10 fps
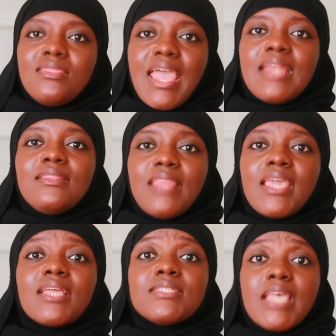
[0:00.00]
then
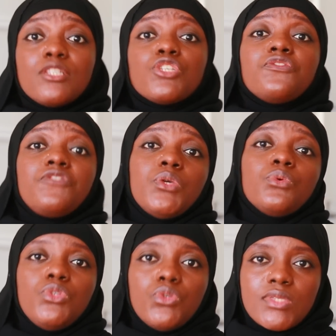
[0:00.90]
they can tend to
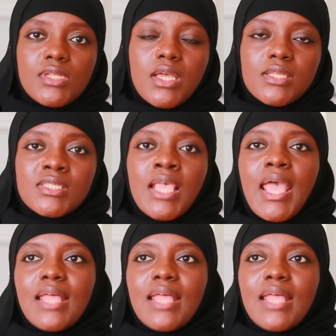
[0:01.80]
feel useless.